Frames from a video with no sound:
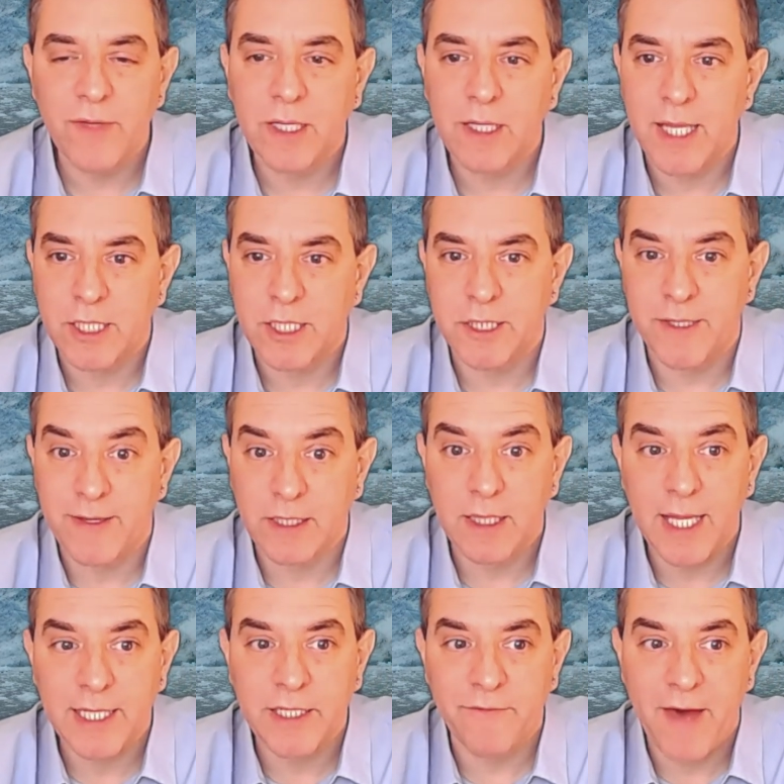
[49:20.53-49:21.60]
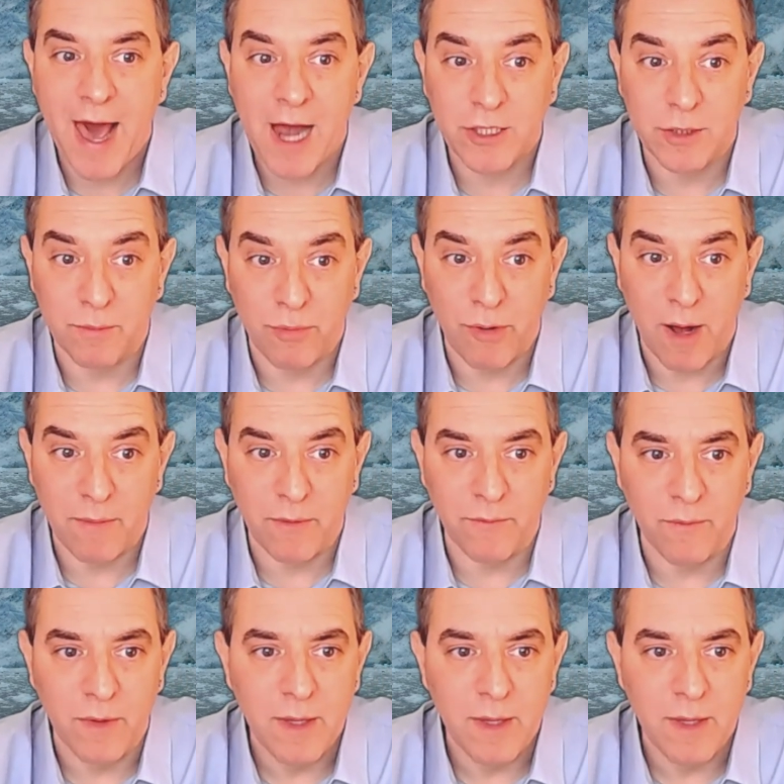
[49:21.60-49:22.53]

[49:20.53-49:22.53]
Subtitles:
a collective action problem